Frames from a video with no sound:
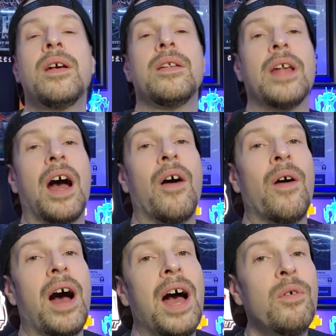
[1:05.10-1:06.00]
Now,
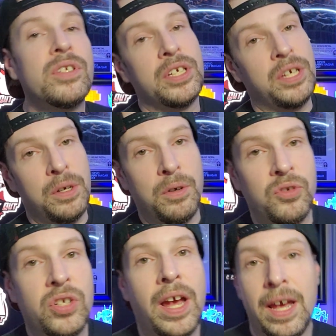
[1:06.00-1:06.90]
I was a
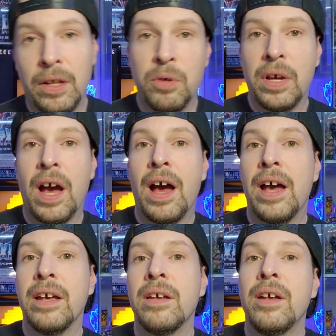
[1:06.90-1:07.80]
huge Halo
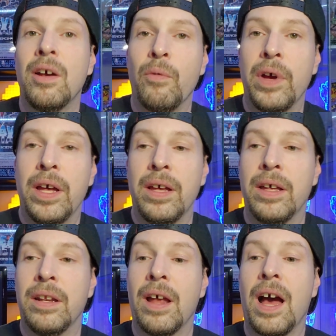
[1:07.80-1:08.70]
guy
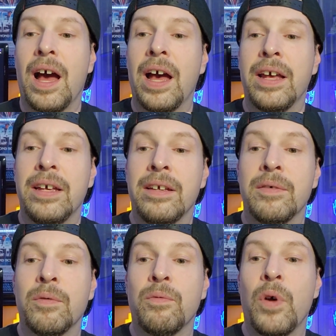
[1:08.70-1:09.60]
when I
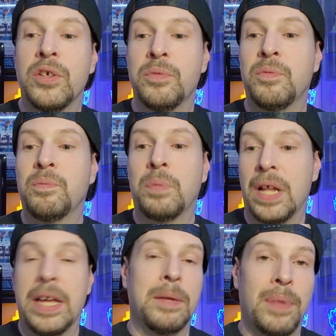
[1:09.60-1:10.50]
was
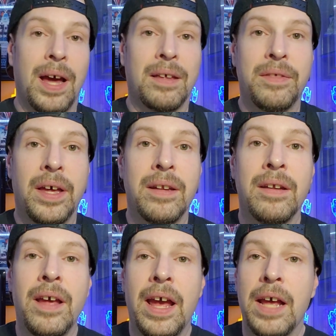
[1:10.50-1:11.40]
playing back then.
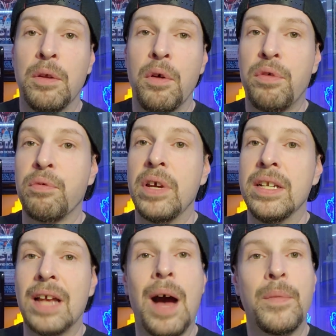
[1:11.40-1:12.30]
Halo 3
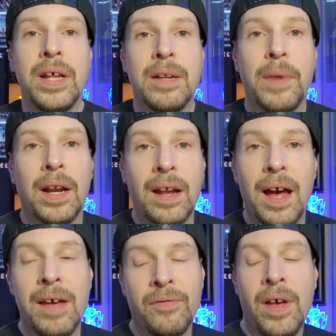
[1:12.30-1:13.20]
dominated my
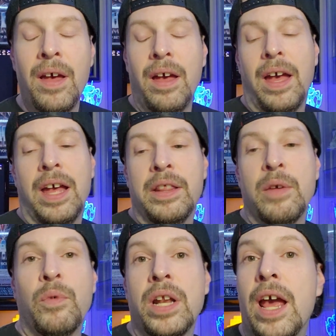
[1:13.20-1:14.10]
life, and
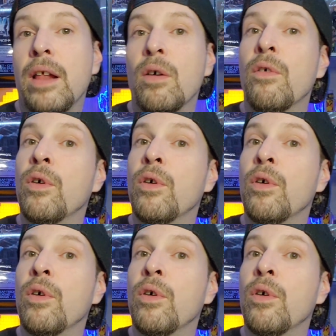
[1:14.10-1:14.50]
then when Halo